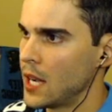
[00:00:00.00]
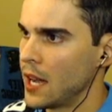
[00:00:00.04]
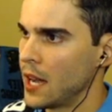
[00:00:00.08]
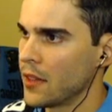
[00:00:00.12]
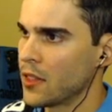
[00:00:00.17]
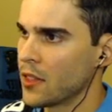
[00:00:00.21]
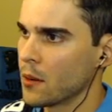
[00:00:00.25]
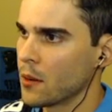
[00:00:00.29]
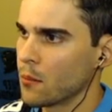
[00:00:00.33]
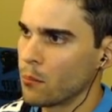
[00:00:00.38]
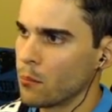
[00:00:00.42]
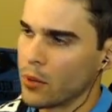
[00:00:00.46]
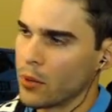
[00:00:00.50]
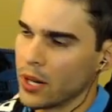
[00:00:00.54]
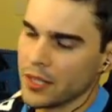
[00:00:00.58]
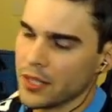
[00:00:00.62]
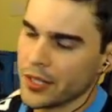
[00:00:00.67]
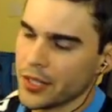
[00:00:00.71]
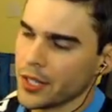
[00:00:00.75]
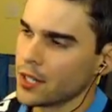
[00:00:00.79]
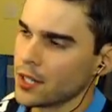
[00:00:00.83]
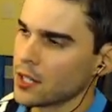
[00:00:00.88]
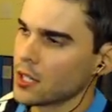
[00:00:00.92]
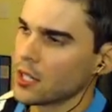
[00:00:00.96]
I think Bryce
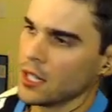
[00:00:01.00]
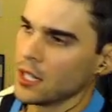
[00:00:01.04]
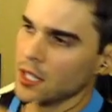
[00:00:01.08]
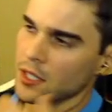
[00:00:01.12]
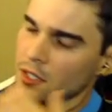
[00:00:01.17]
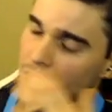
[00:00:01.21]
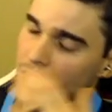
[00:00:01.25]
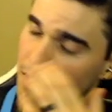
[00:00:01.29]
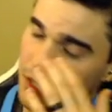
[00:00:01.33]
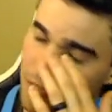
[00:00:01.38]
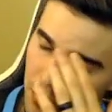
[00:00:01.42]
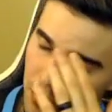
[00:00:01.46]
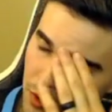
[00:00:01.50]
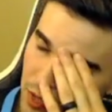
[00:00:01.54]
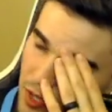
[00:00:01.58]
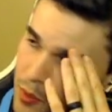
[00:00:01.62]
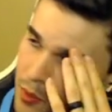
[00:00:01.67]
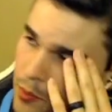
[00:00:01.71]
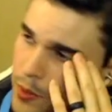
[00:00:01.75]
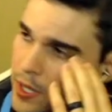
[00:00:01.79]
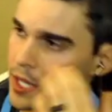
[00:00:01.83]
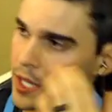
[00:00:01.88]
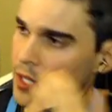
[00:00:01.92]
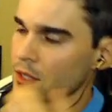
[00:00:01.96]
Young can easily do these
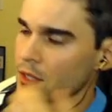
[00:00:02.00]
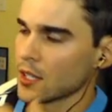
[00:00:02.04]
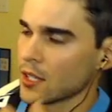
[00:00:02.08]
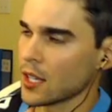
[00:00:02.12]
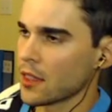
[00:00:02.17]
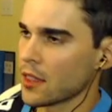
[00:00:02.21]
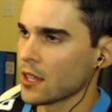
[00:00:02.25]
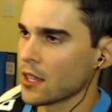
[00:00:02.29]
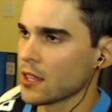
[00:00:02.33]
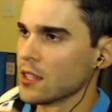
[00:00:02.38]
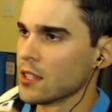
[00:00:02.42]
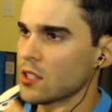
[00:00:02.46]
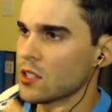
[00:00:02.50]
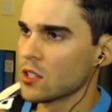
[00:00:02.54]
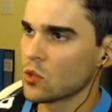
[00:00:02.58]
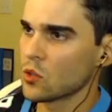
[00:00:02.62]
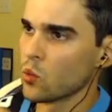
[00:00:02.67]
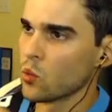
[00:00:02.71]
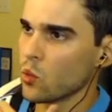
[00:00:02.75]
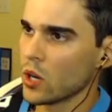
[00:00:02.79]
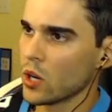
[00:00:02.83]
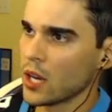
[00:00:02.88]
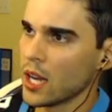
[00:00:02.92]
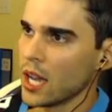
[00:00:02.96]
plays. I think this is
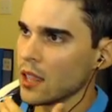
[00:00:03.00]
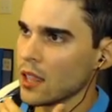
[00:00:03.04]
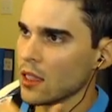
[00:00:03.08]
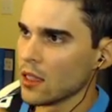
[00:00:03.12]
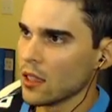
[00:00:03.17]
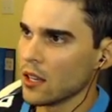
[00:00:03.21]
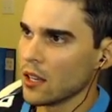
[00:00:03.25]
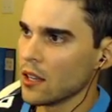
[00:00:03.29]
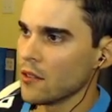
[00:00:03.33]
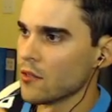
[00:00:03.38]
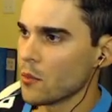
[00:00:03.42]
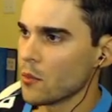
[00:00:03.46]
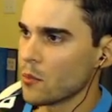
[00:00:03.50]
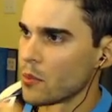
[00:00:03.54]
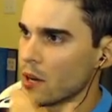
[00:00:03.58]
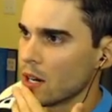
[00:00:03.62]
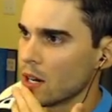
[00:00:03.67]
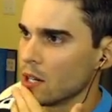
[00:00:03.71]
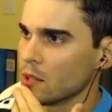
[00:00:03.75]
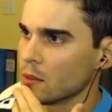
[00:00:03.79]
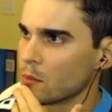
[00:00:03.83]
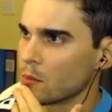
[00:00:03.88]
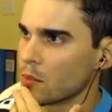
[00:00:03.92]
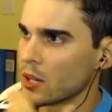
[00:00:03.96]
what I love
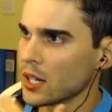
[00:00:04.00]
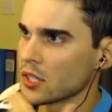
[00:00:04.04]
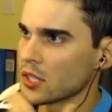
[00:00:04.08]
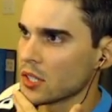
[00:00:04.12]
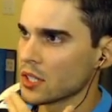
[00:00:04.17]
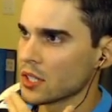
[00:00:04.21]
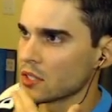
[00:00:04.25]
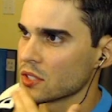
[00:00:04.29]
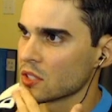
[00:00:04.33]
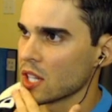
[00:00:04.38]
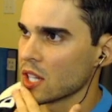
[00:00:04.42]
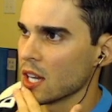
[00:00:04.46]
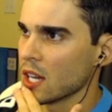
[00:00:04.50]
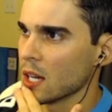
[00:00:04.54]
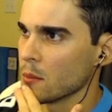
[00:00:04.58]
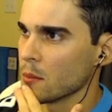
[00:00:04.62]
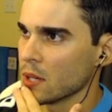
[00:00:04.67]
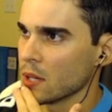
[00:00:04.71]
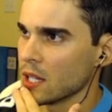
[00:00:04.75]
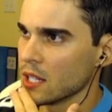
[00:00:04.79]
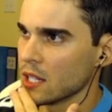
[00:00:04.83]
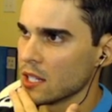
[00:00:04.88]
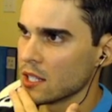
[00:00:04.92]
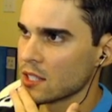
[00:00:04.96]
about Bryce Young's game.
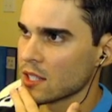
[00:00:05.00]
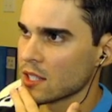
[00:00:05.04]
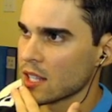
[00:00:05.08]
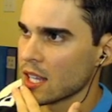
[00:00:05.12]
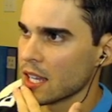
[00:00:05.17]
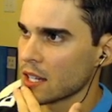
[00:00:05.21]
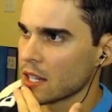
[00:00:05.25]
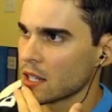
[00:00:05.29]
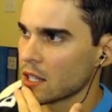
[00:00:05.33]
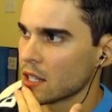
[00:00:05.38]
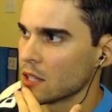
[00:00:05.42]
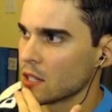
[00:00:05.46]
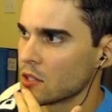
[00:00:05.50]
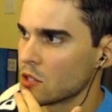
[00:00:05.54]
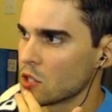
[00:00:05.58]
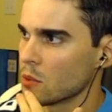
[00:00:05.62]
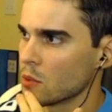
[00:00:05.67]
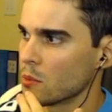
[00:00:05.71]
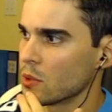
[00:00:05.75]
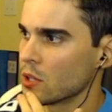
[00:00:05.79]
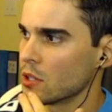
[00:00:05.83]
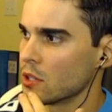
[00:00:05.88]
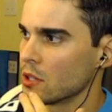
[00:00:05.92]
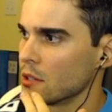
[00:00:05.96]
He is like Joe
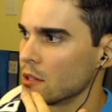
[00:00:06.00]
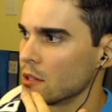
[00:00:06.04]
Burrow,